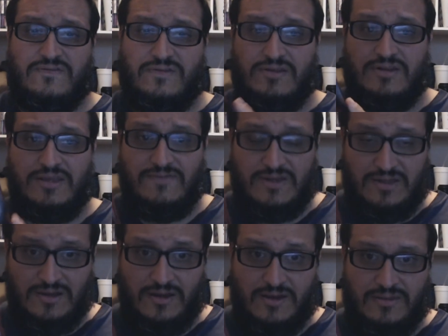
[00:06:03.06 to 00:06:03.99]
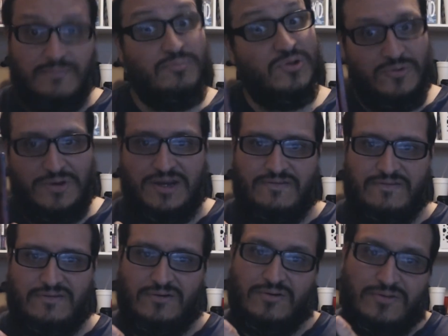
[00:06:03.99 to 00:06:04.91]
the DVD, the
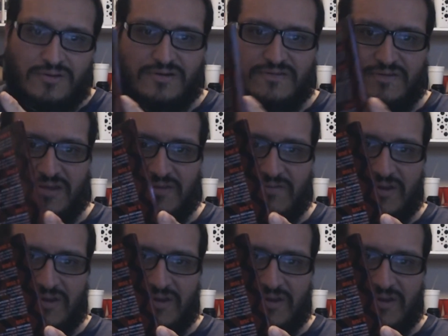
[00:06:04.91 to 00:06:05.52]
Blu-rays, or there is a DVD